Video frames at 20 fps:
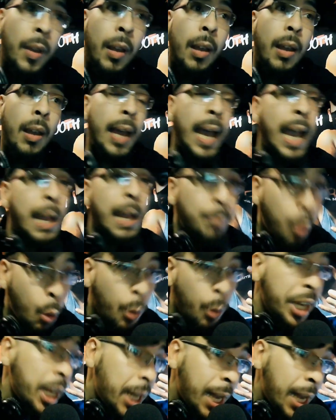had
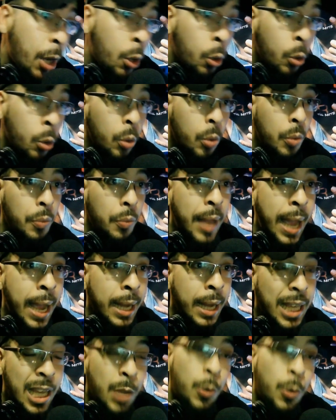pointed out
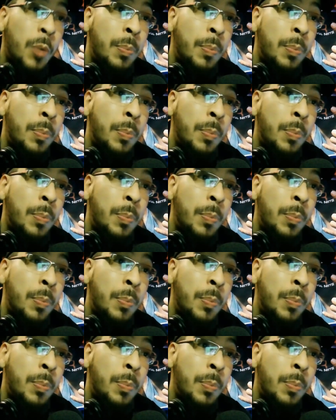that he would be